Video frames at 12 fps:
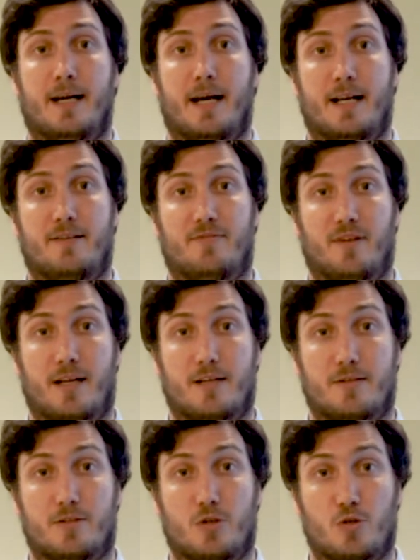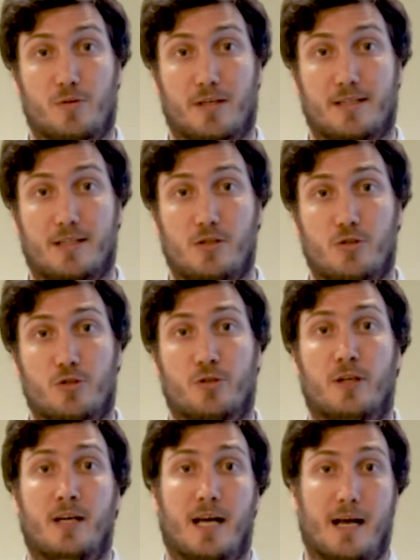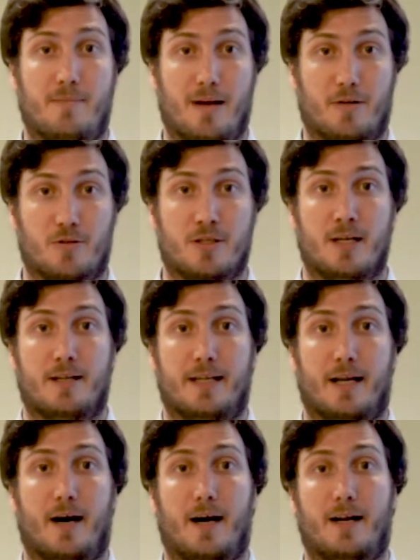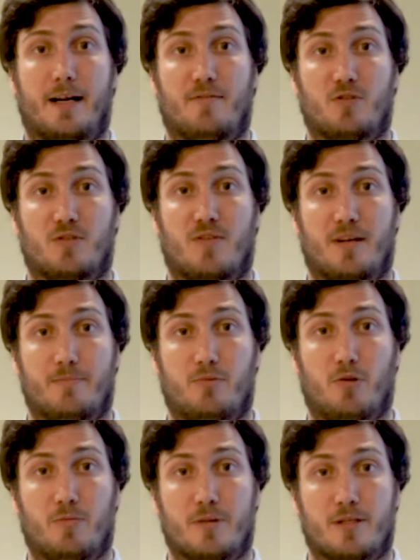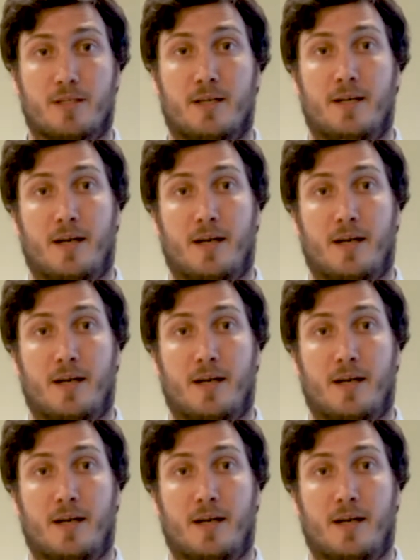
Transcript: and social exclusion, about the high levels of unemployment,